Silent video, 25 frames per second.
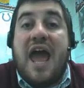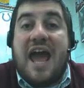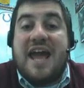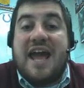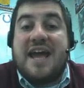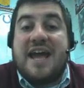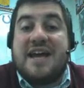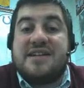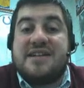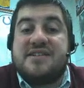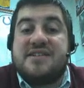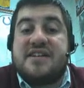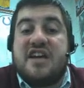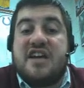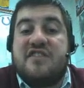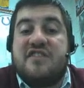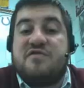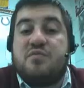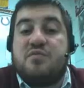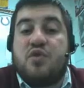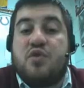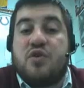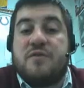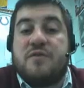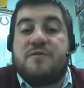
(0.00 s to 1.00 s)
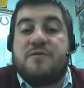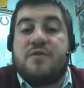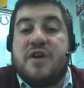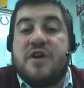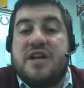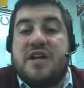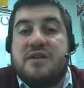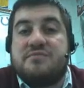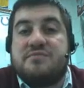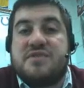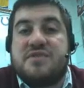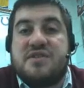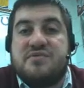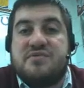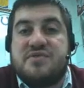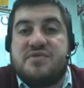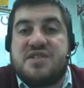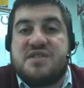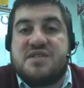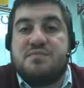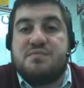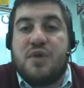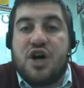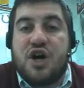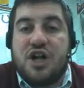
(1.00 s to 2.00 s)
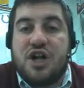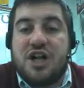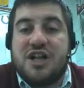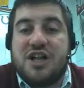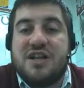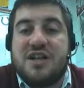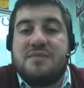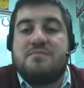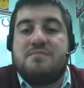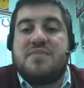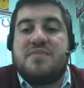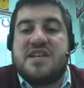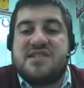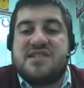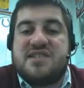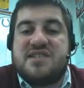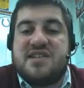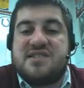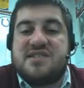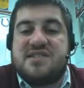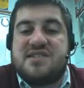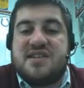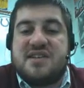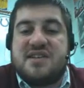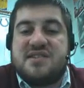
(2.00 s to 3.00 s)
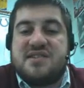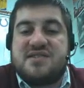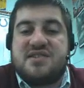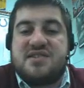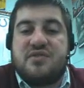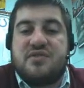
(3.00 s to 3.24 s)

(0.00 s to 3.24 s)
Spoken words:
and give more freedom to small businesses.